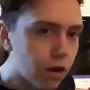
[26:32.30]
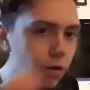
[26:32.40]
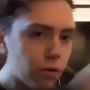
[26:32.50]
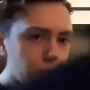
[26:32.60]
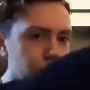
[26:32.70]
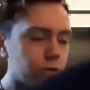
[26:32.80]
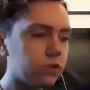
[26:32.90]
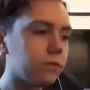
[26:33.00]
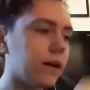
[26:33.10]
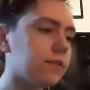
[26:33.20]
whoo,
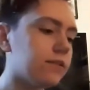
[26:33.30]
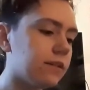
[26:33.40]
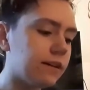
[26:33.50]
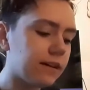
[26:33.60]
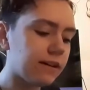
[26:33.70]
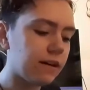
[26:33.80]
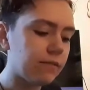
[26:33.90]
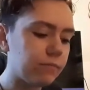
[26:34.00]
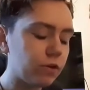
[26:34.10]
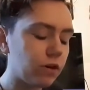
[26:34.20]
which you had to
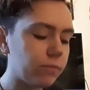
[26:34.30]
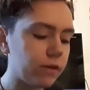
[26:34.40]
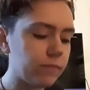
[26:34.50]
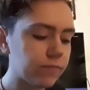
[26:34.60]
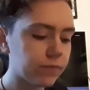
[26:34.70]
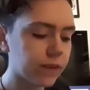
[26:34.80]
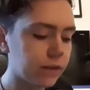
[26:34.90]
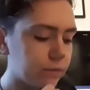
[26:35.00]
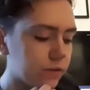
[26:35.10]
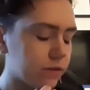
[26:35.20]
um, copy.
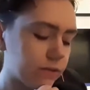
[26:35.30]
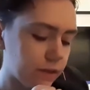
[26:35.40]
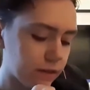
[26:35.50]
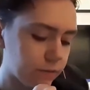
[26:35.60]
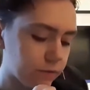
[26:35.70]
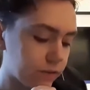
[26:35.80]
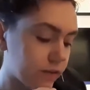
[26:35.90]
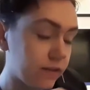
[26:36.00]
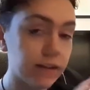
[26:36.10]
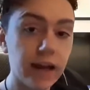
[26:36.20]
It was, it was
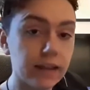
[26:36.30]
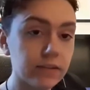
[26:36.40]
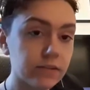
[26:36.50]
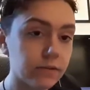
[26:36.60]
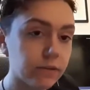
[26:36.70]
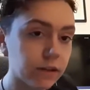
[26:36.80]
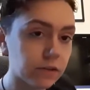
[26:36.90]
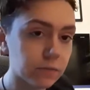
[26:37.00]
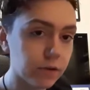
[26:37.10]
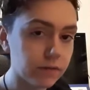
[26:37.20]
intense. I felt like
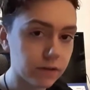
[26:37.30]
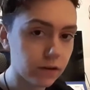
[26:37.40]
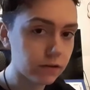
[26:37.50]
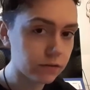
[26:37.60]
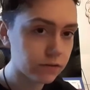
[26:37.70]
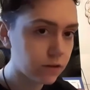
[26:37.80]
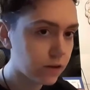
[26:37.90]
I was part of a cult.